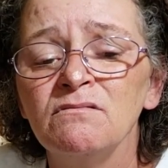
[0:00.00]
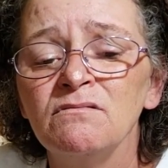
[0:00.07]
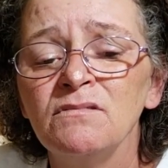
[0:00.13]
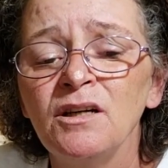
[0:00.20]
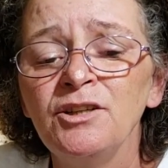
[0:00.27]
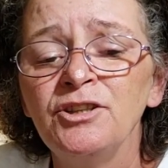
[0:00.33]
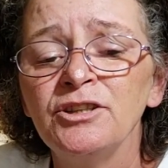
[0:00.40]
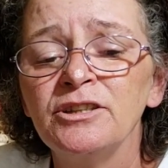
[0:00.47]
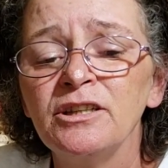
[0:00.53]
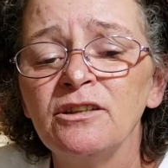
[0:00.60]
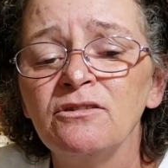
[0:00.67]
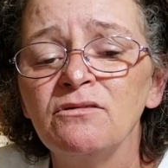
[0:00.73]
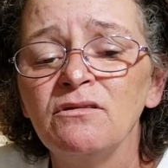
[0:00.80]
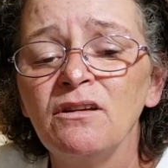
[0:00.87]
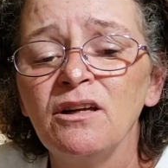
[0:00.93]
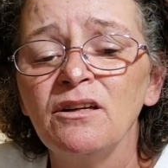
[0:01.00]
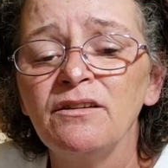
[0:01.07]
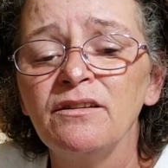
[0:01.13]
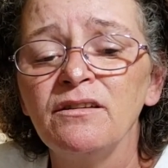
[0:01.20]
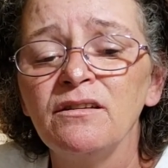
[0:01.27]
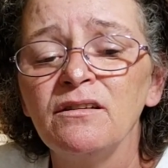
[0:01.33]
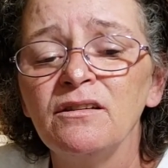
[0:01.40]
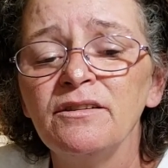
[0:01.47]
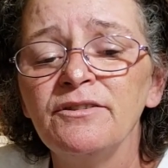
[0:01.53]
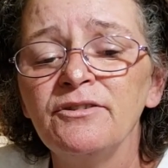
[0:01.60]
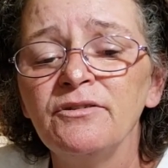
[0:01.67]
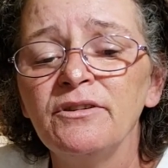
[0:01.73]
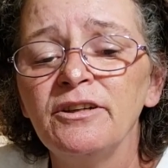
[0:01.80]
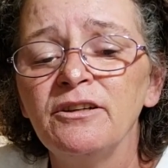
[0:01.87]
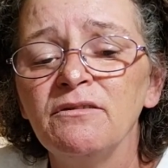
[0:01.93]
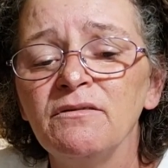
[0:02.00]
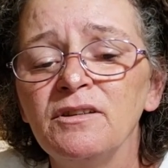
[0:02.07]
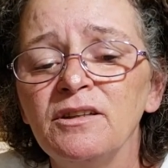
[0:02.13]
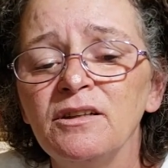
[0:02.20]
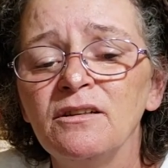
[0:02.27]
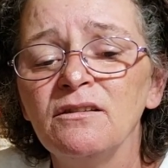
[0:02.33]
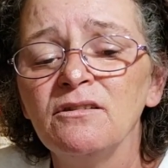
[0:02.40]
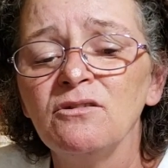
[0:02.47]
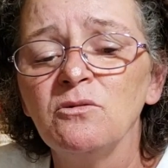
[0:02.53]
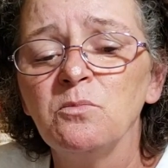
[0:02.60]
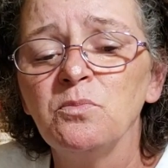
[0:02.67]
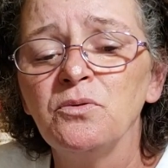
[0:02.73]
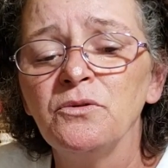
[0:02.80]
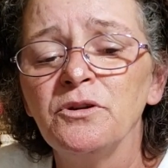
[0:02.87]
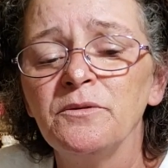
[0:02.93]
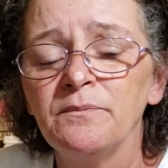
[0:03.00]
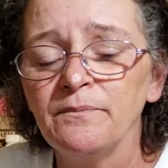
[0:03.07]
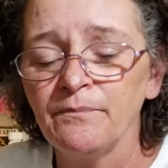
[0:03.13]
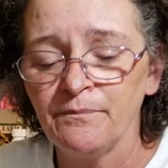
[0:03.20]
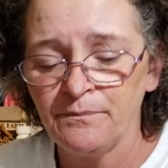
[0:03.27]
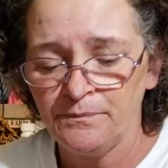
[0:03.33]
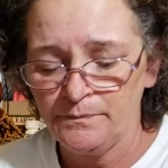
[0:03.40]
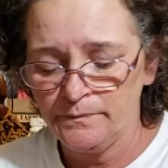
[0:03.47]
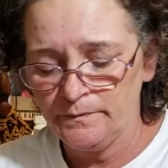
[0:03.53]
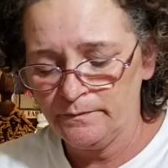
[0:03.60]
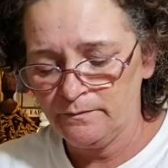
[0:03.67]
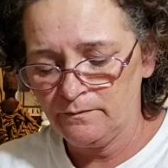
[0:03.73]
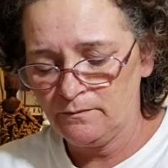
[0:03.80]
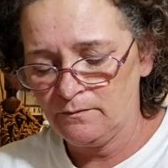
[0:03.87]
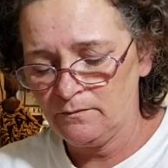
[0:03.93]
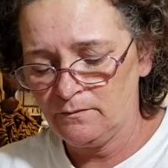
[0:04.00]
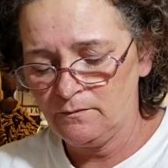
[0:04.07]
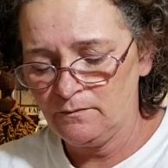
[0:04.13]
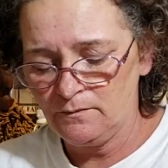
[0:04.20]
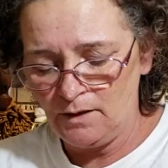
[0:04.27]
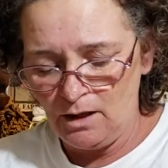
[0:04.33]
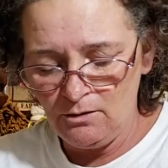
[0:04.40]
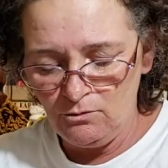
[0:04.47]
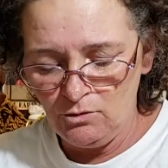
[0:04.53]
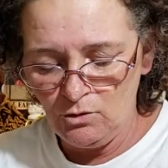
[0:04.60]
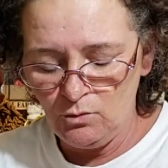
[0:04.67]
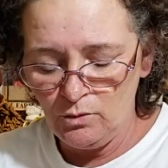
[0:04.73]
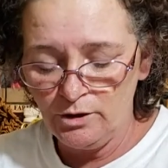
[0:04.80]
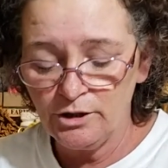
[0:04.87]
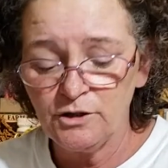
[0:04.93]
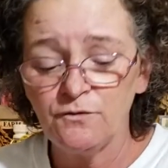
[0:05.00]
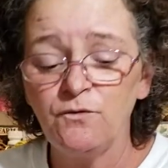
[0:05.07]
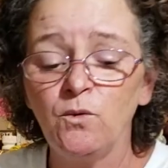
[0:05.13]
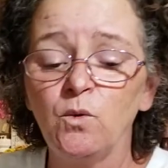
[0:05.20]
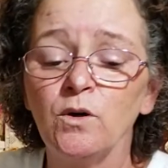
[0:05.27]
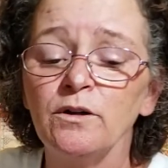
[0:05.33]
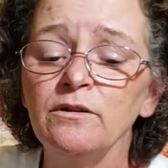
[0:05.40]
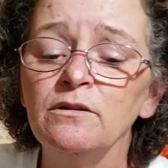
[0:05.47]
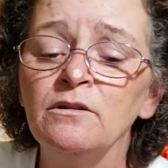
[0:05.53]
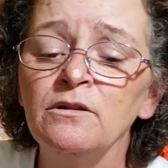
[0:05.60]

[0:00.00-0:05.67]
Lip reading: I just got new glasses and I still can't read that little print. I don't know what it's for.